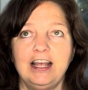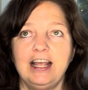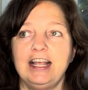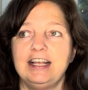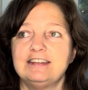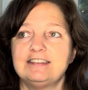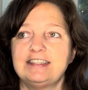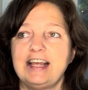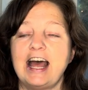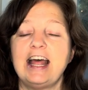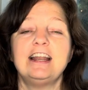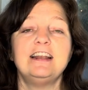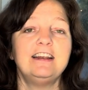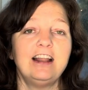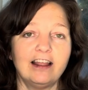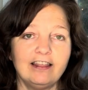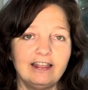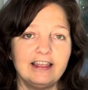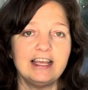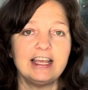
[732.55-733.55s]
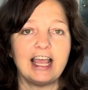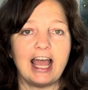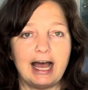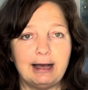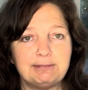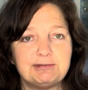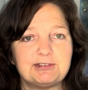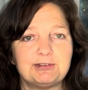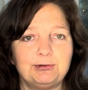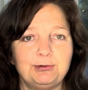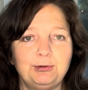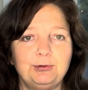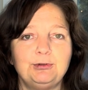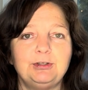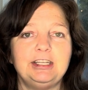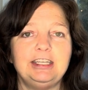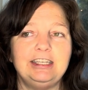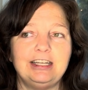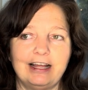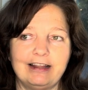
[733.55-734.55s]
is that
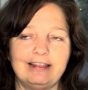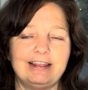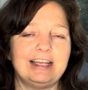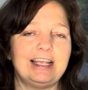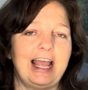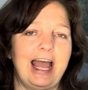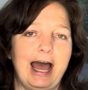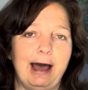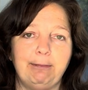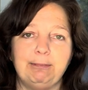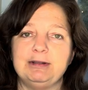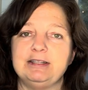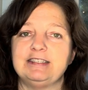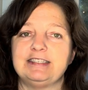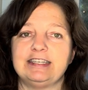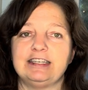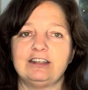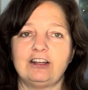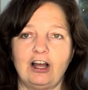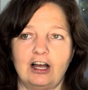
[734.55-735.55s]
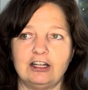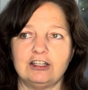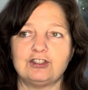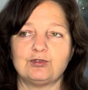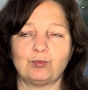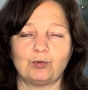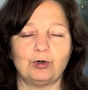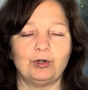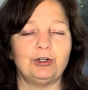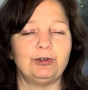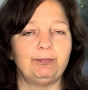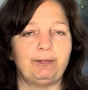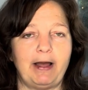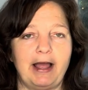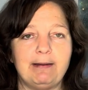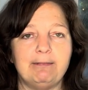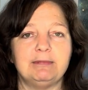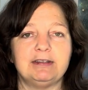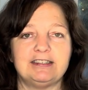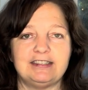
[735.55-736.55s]
absolutely nothing happens in God's world
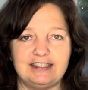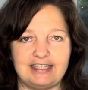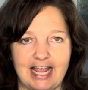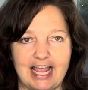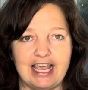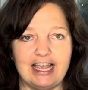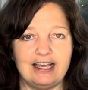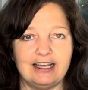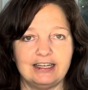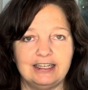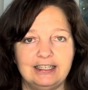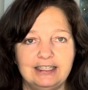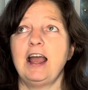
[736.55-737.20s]
by mistake.